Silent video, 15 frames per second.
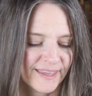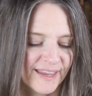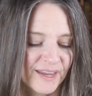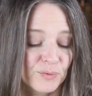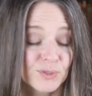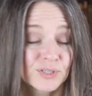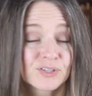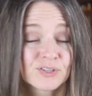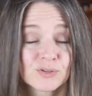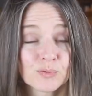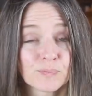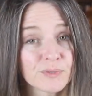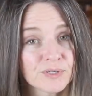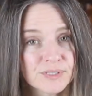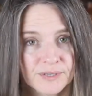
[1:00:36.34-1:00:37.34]
It was
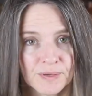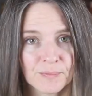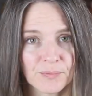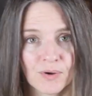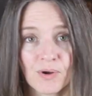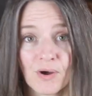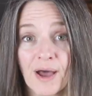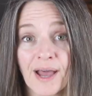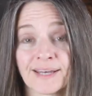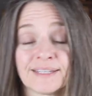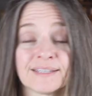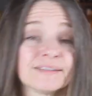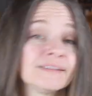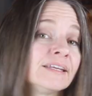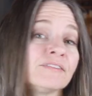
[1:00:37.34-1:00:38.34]
super simple. I
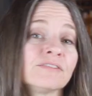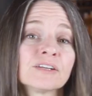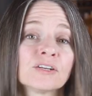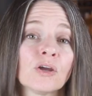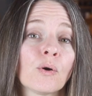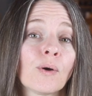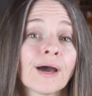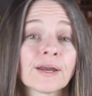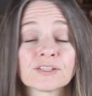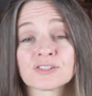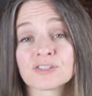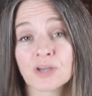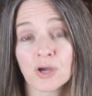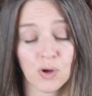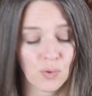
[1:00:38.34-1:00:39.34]
didn't even know how to
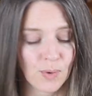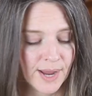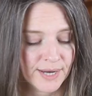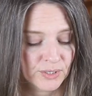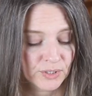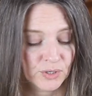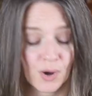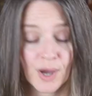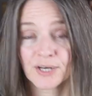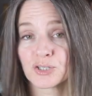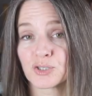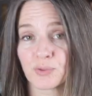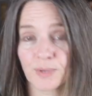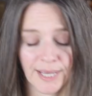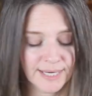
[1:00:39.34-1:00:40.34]
sew. I don't know how
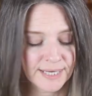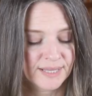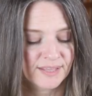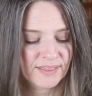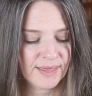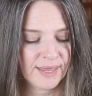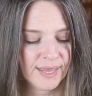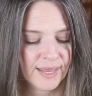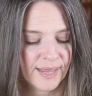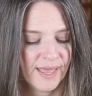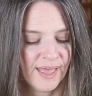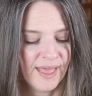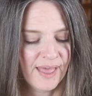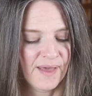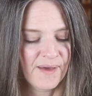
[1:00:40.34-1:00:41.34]
to do anything,
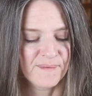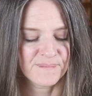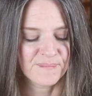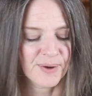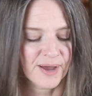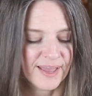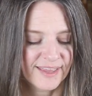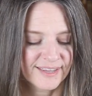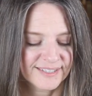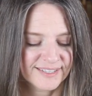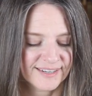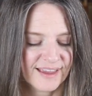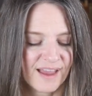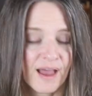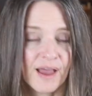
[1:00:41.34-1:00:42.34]
but
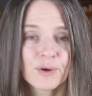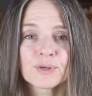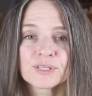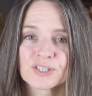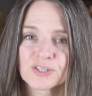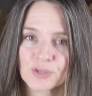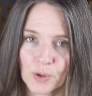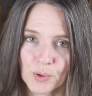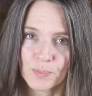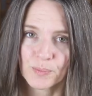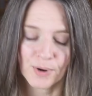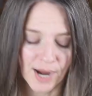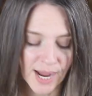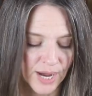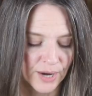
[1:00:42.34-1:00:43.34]
I was so
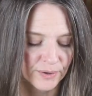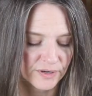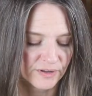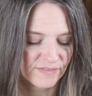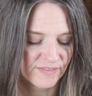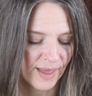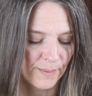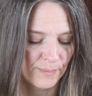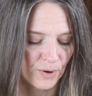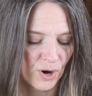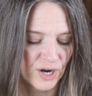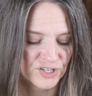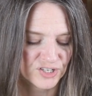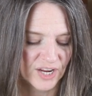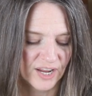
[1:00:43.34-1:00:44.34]
proud of that
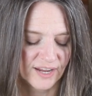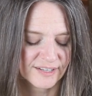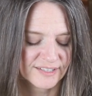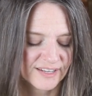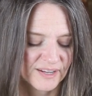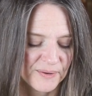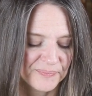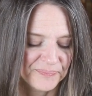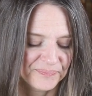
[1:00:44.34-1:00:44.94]
project